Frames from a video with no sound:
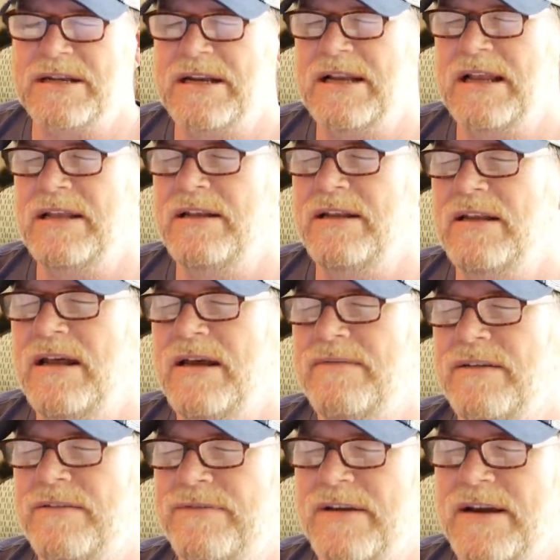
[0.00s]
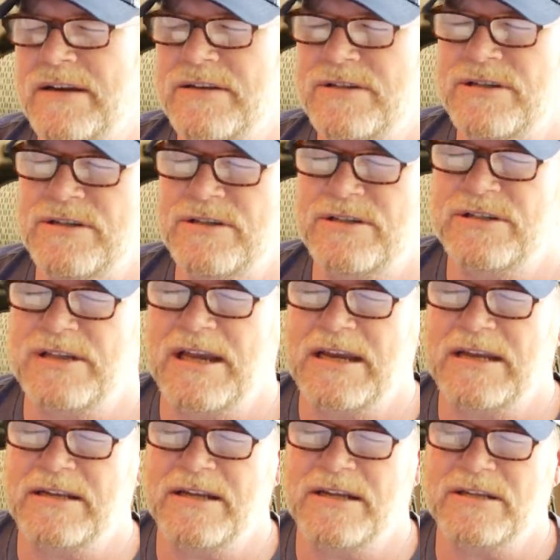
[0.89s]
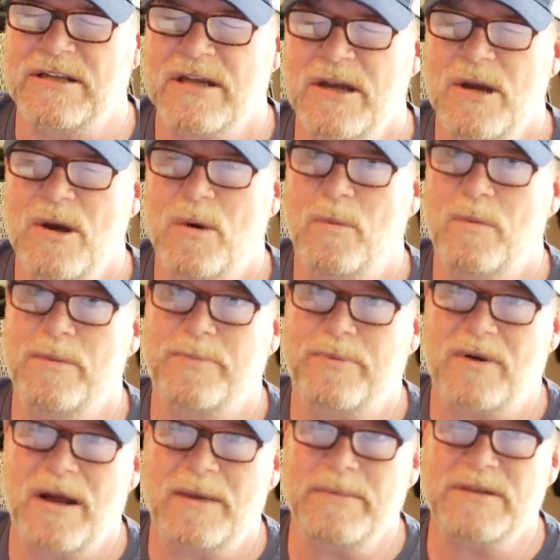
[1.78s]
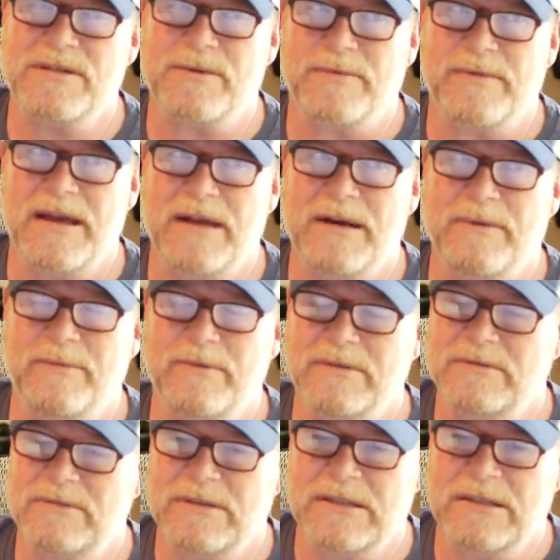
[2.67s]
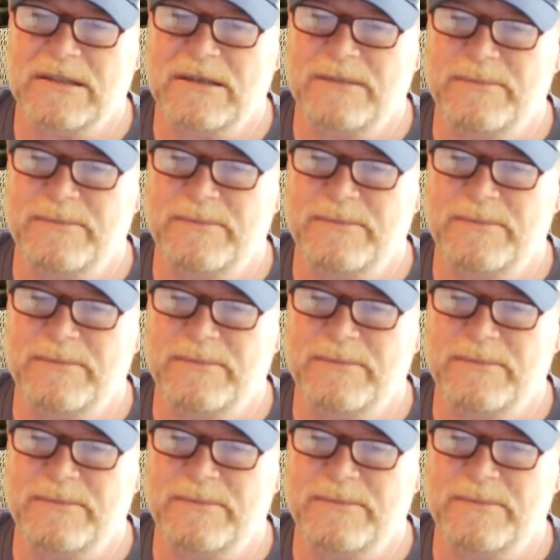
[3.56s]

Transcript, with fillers: and I love the fact that she's saying this when probably surrounded with oh, a